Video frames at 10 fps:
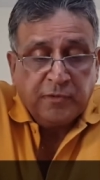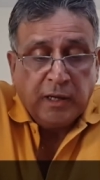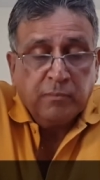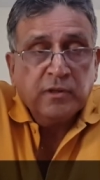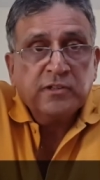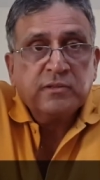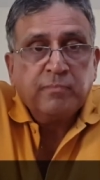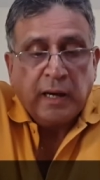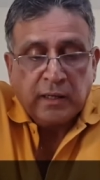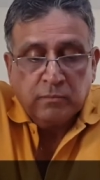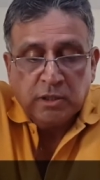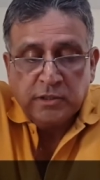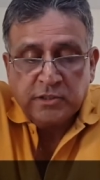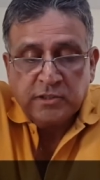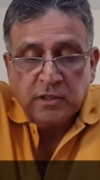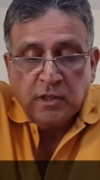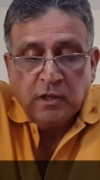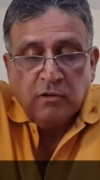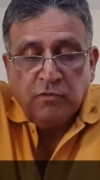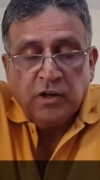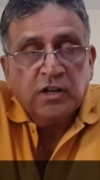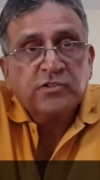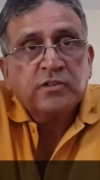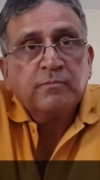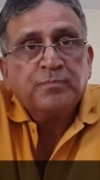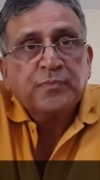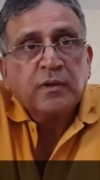fables, parables, verse,